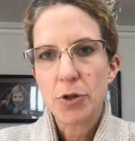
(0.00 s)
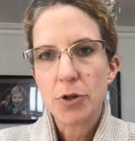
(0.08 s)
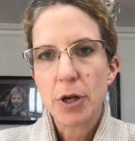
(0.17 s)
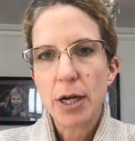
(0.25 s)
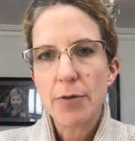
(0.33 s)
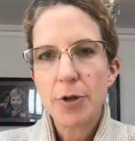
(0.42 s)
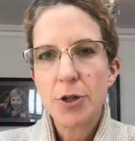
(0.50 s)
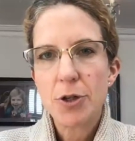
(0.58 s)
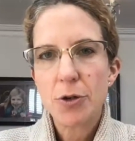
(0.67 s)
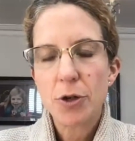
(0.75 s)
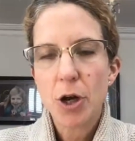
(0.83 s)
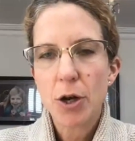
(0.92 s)
So every
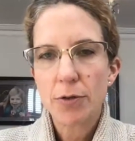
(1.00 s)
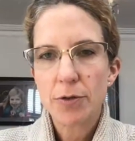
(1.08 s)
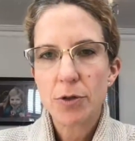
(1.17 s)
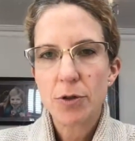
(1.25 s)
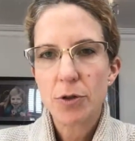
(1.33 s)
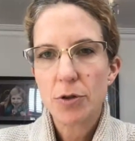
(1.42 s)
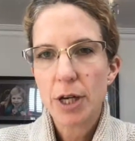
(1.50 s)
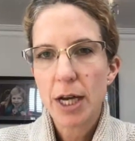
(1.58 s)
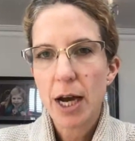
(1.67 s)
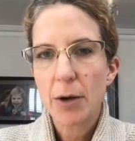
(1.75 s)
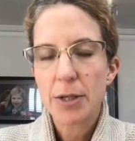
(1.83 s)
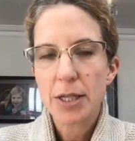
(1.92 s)
2.5 to 3
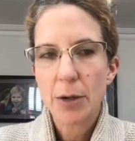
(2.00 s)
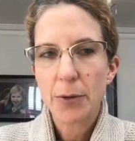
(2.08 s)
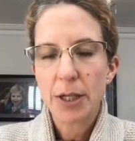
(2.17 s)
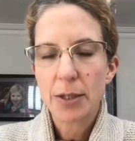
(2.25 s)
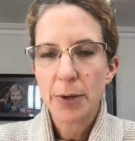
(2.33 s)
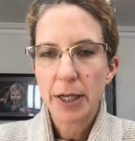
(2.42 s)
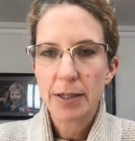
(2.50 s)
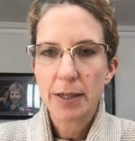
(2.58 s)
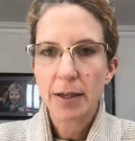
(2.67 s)
hours, I would expect